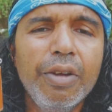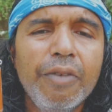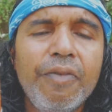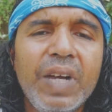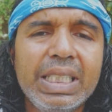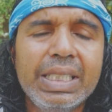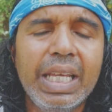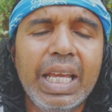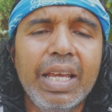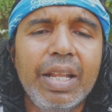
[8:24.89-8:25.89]

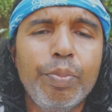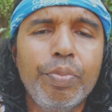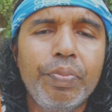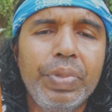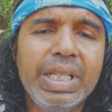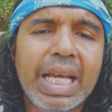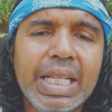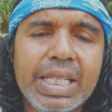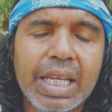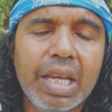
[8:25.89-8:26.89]
fussy and
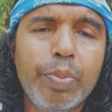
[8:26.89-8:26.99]
pedantic